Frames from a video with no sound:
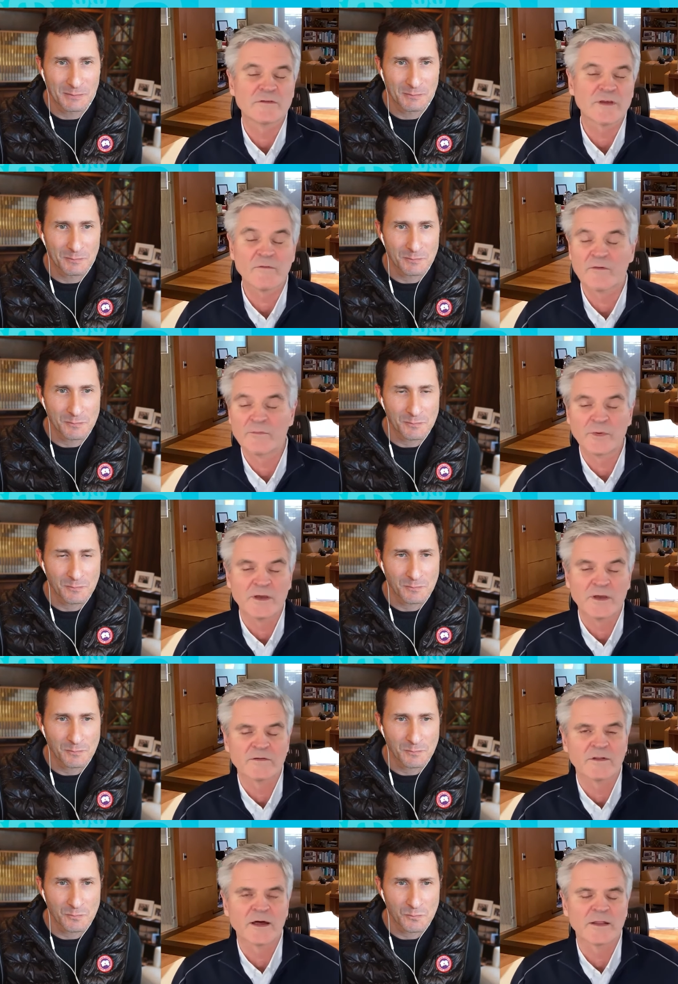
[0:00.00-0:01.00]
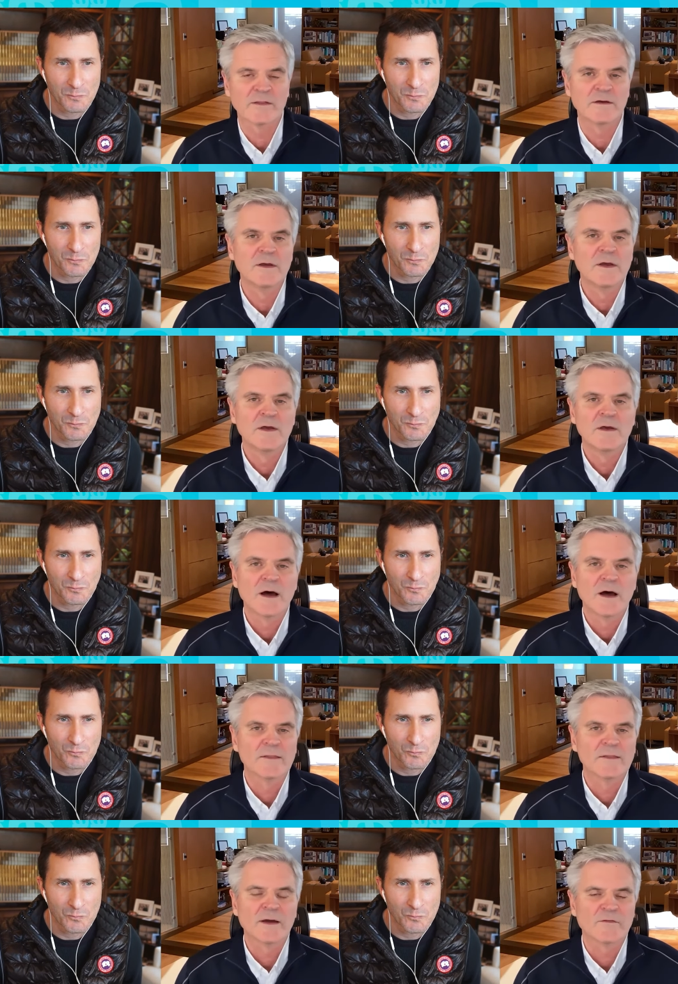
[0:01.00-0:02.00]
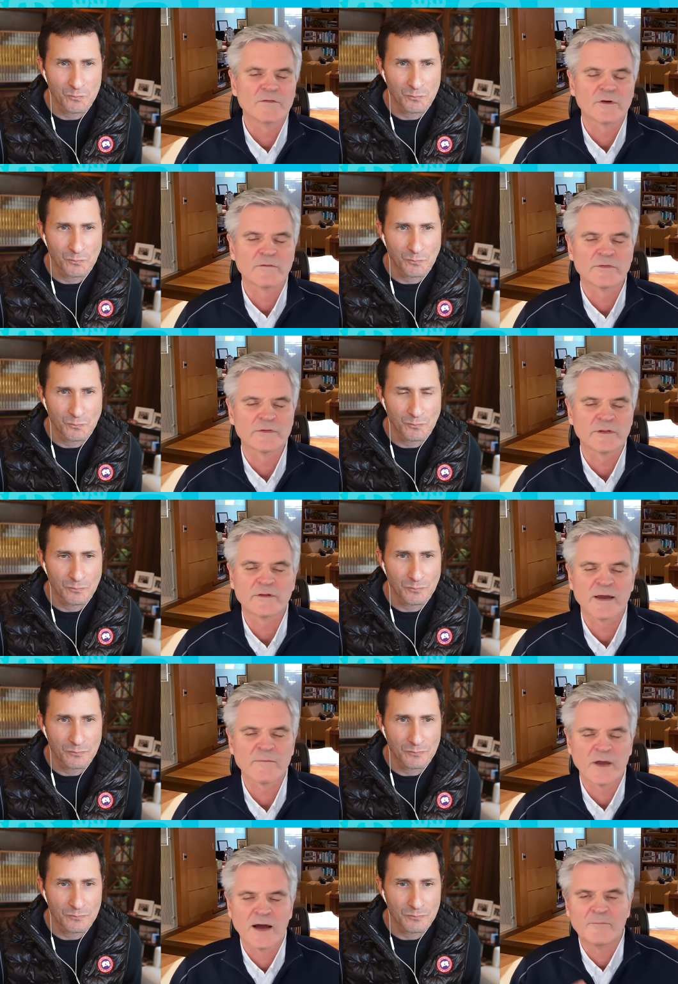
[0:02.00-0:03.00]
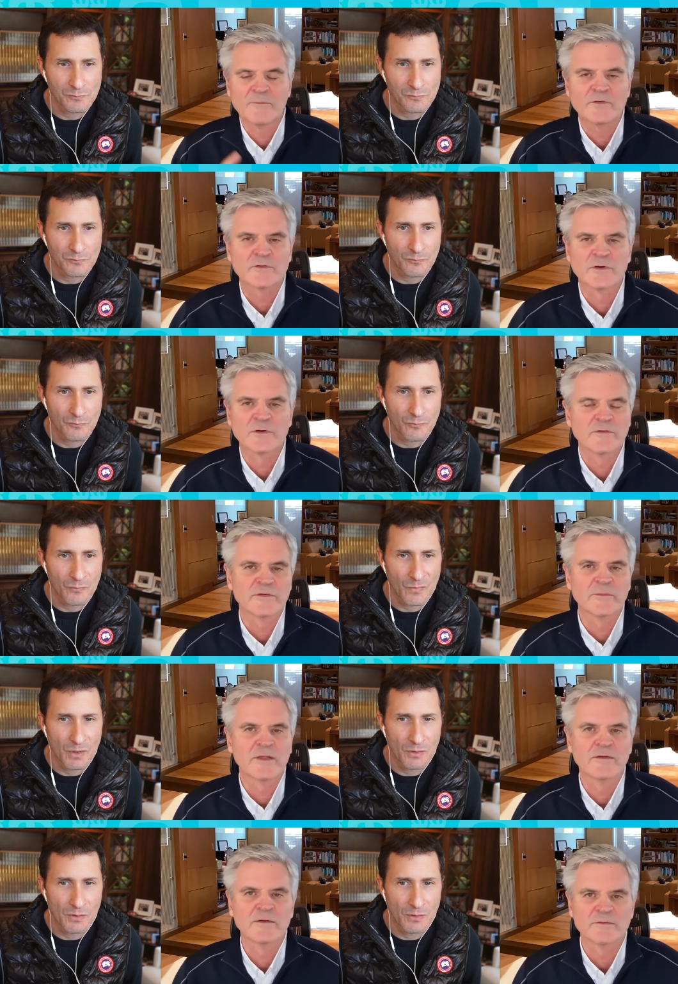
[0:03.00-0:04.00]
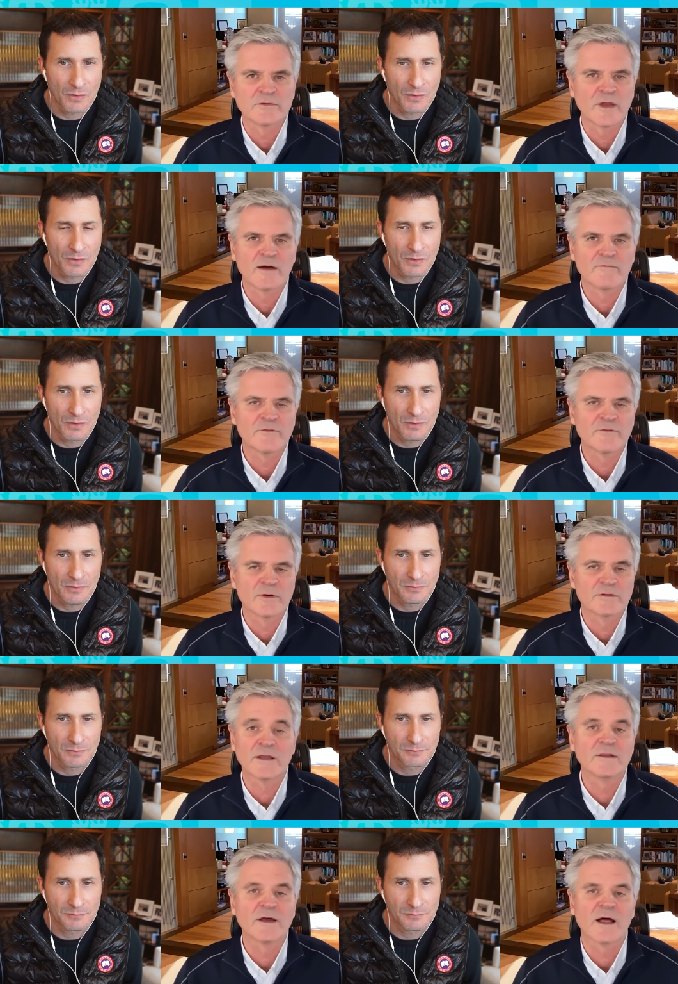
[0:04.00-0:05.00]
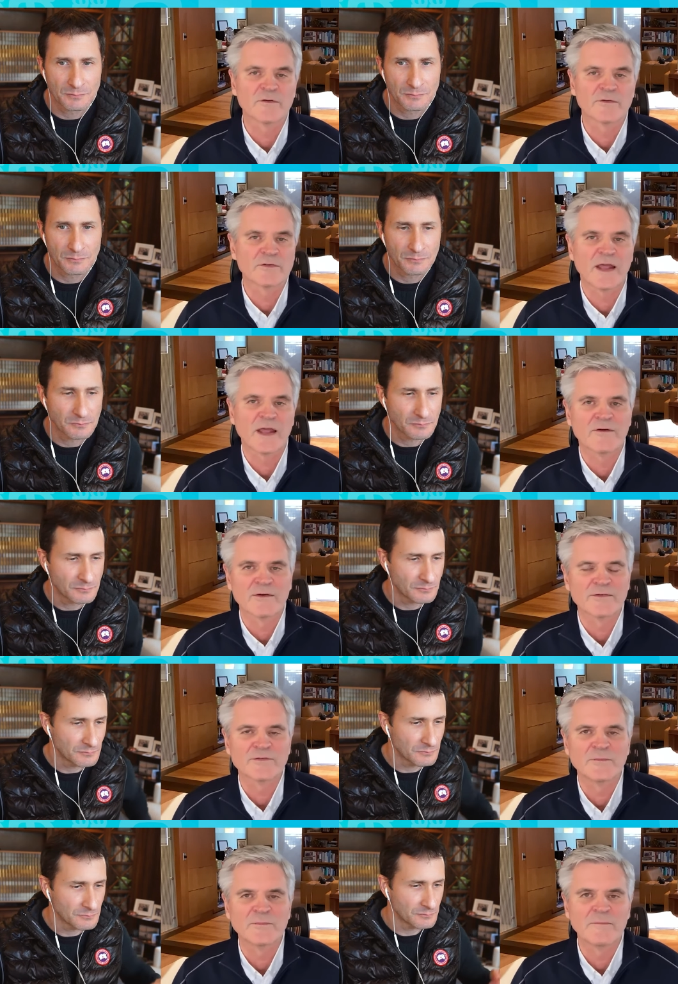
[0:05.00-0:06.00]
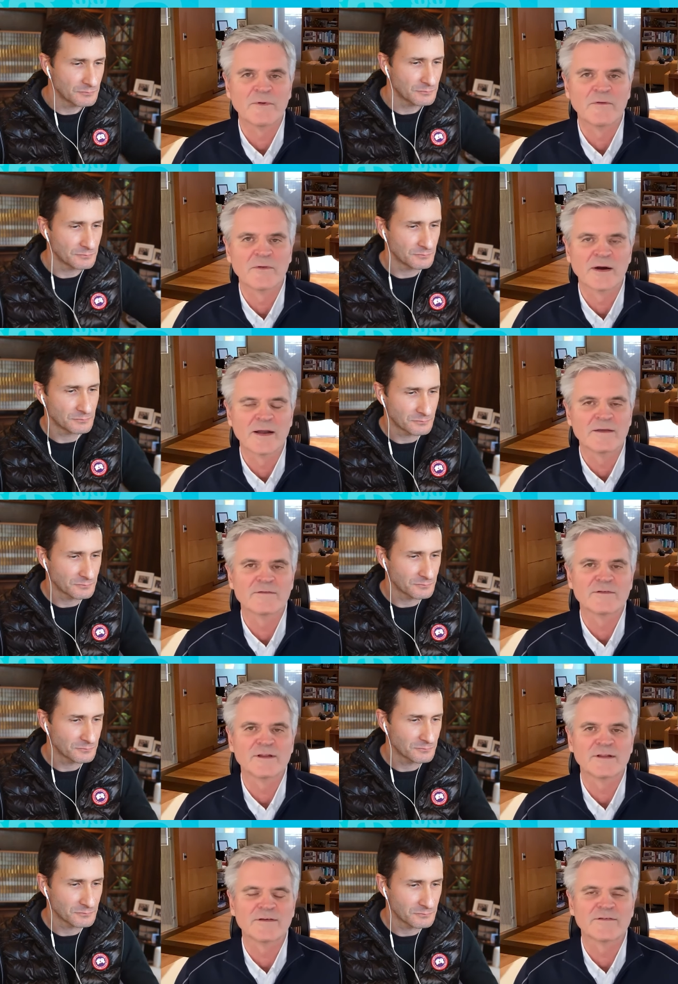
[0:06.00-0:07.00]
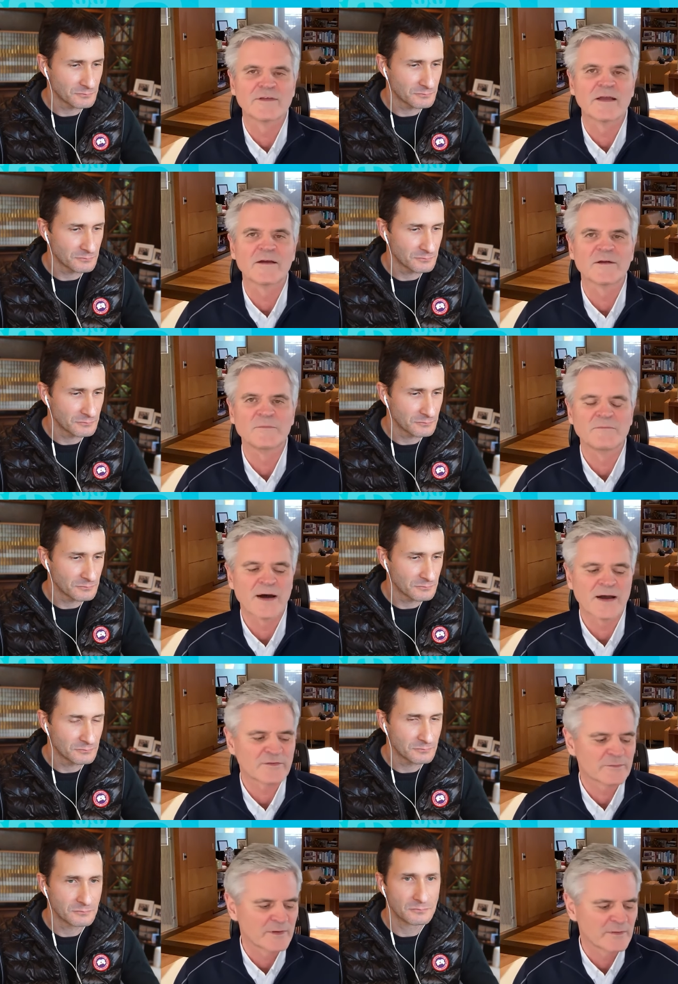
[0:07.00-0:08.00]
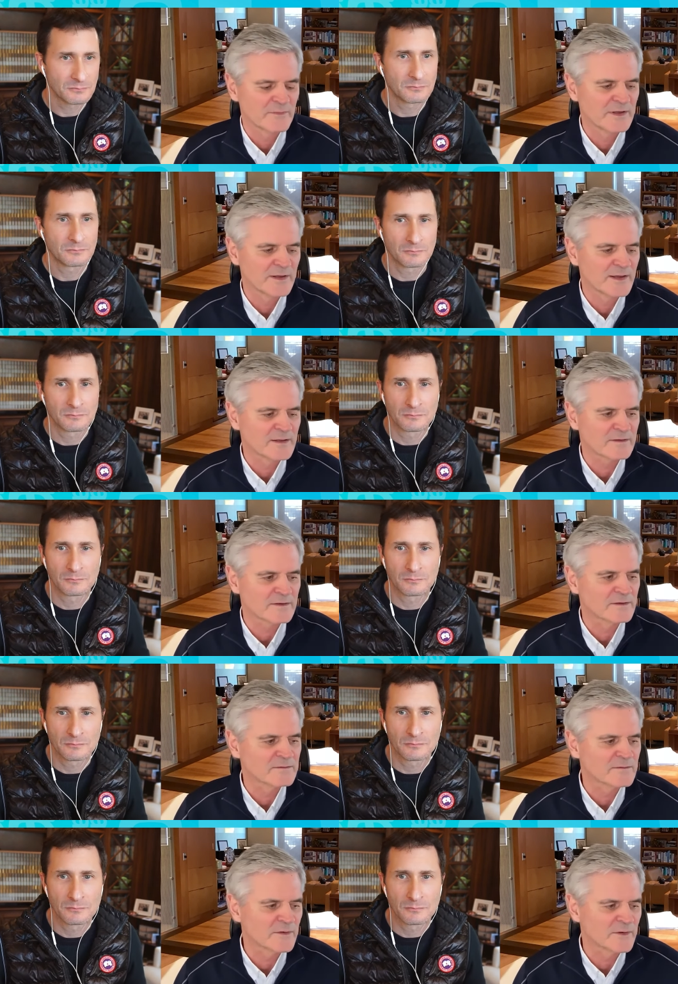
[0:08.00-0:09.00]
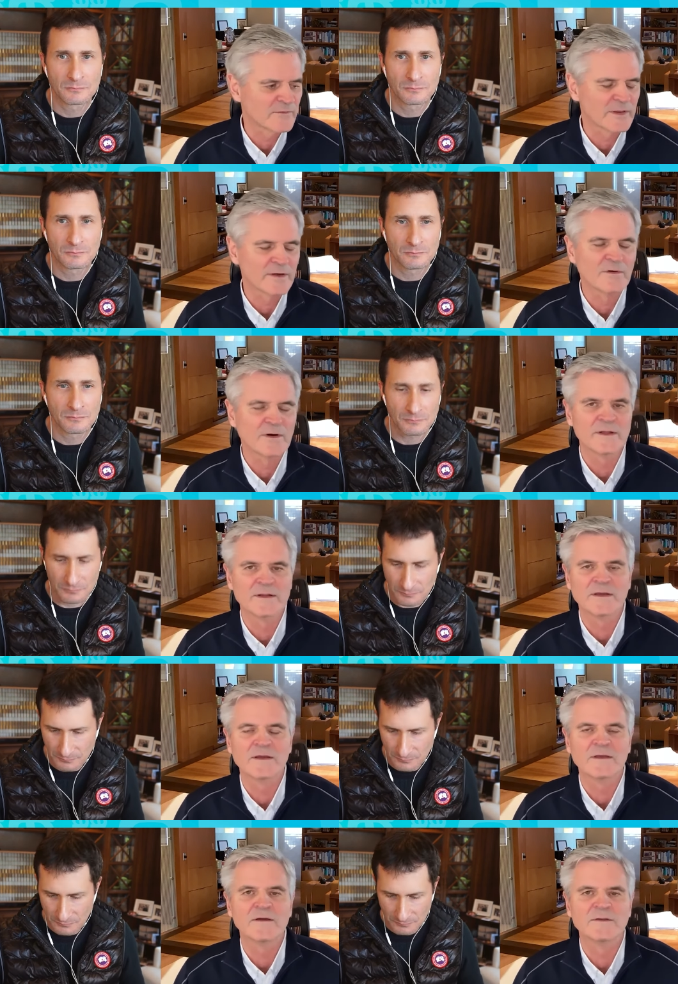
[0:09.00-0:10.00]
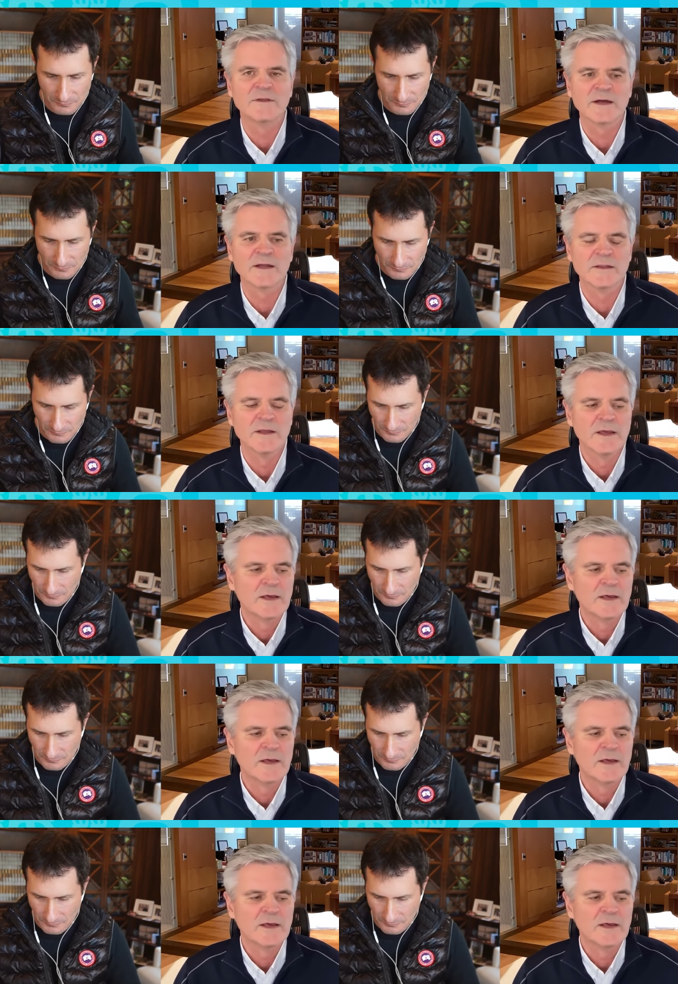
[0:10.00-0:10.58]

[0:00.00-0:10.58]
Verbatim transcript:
Speaker 1: Some of it was because a lot of the online service at the time, CompuServe and some others, you know, often were ten dollars an hour. So people were on as little as they could possibly be to get their you know, whatever they wanted you know done.